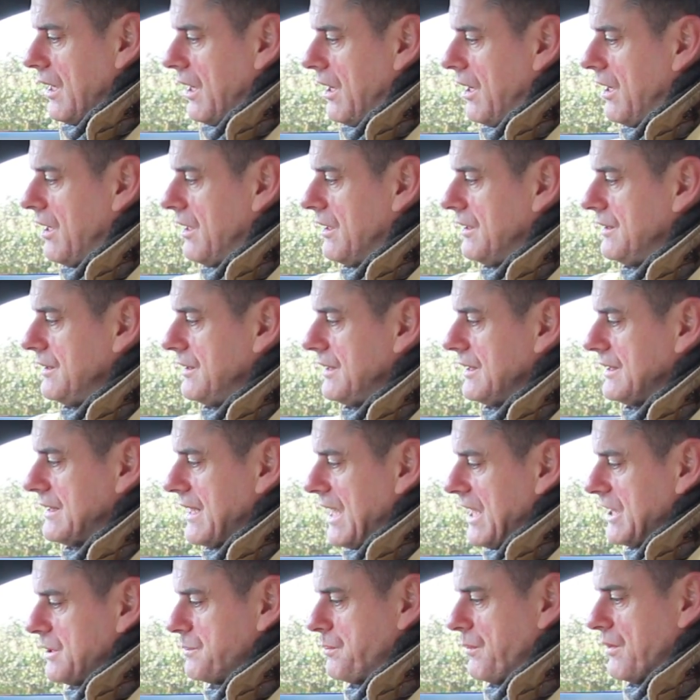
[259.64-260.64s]
On the
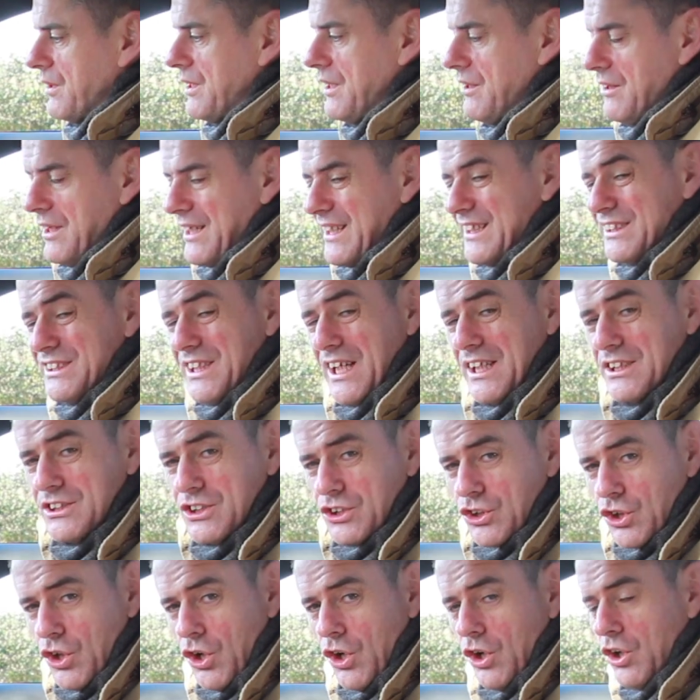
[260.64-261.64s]
dashboard here you can change
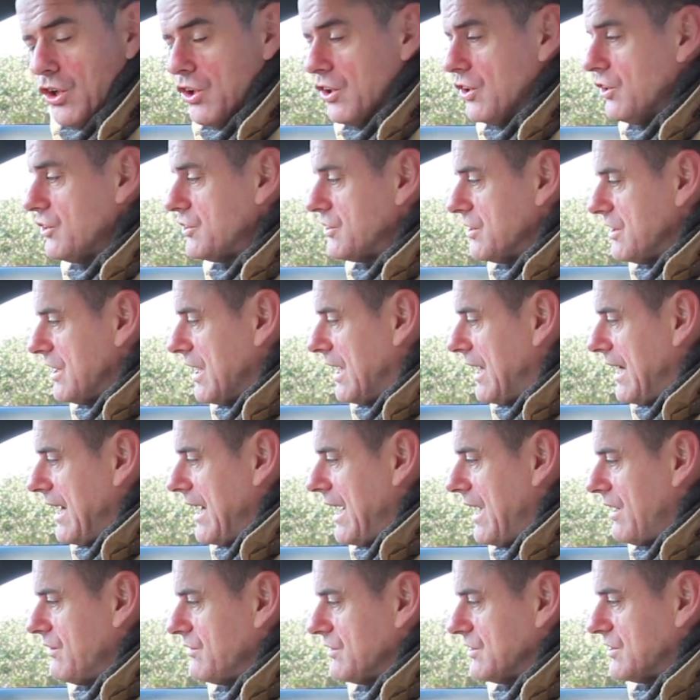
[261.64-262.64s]
the colours and the
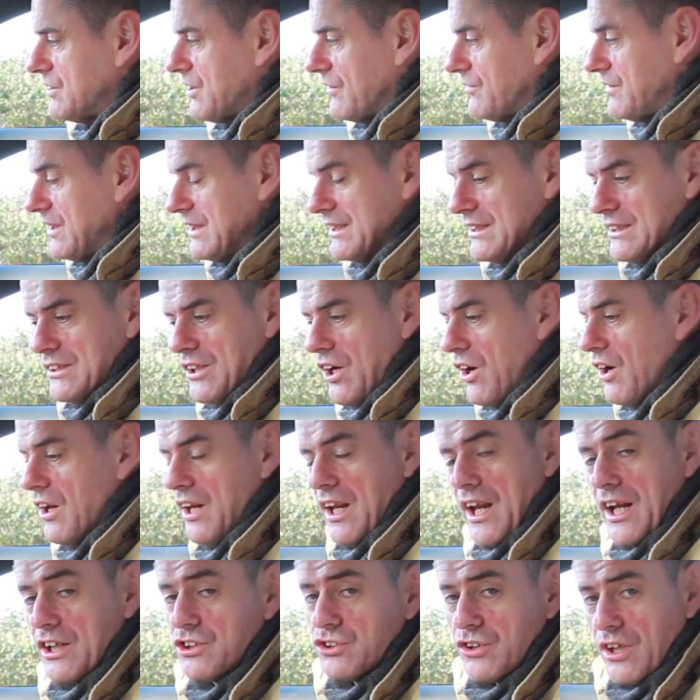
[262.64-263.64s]
layout and stuff. This is
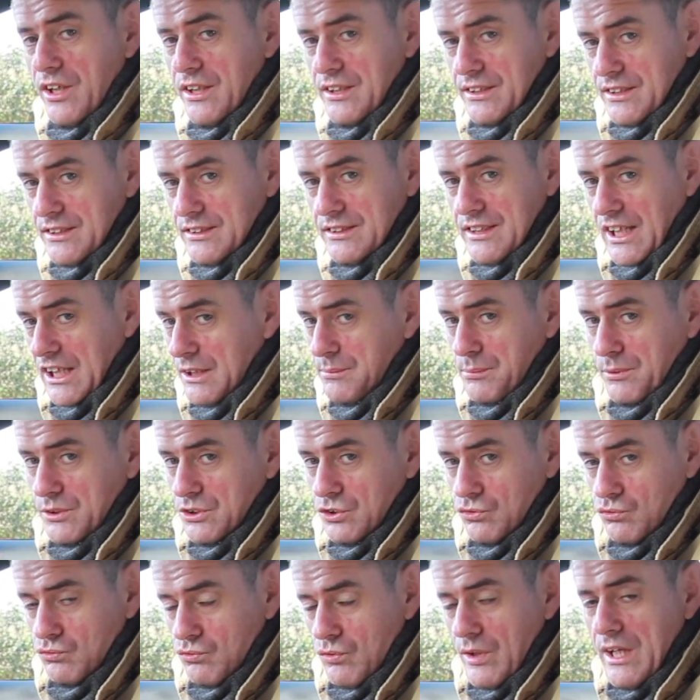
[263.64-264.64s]
all electronic, this
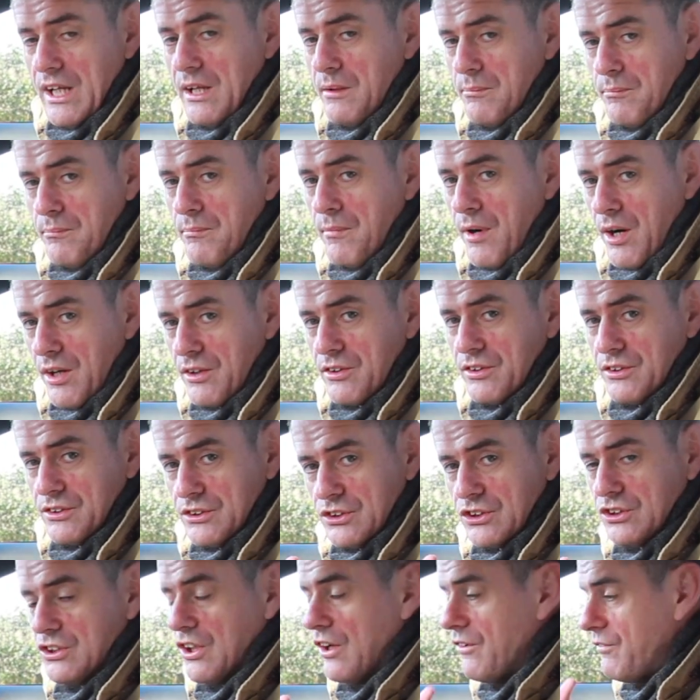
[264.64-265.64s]
dashboard, so real
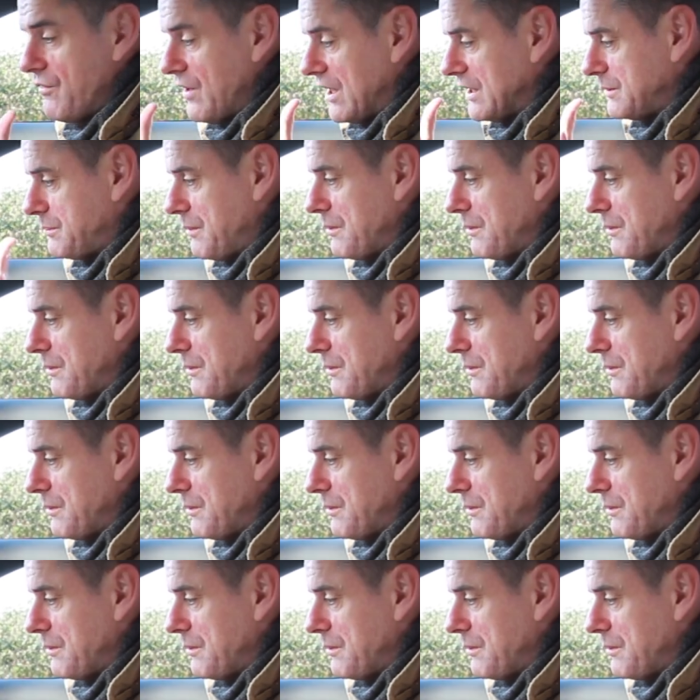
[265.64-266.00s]
modern stuff has